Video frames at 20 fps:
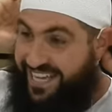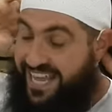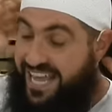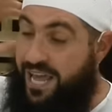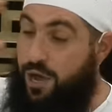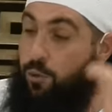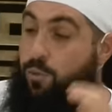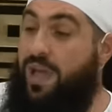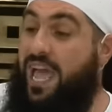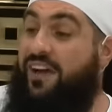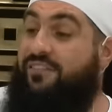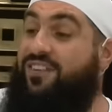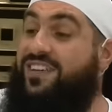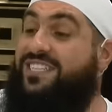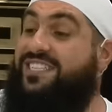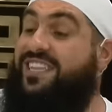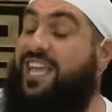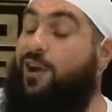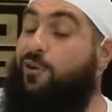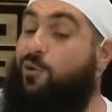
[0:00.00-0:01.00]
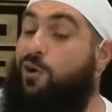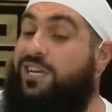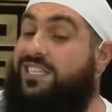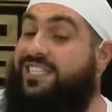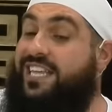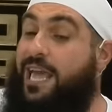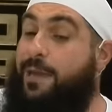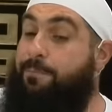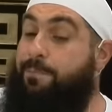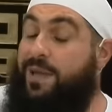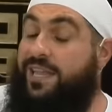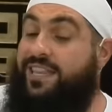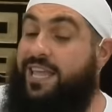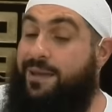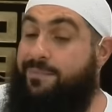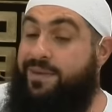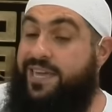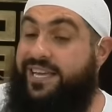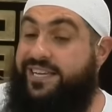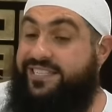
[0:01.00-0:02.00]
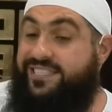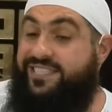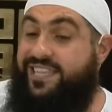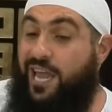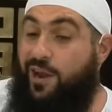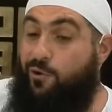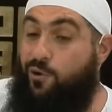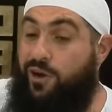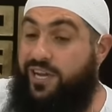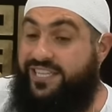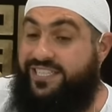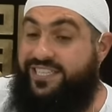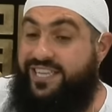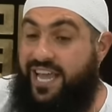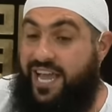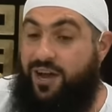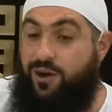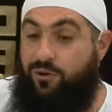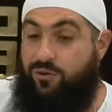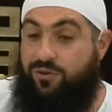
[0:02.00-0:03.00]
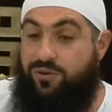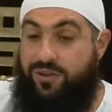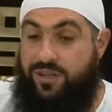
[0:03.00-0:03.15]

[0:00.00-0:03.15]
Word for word: We have a steroids epidemic, steroids now.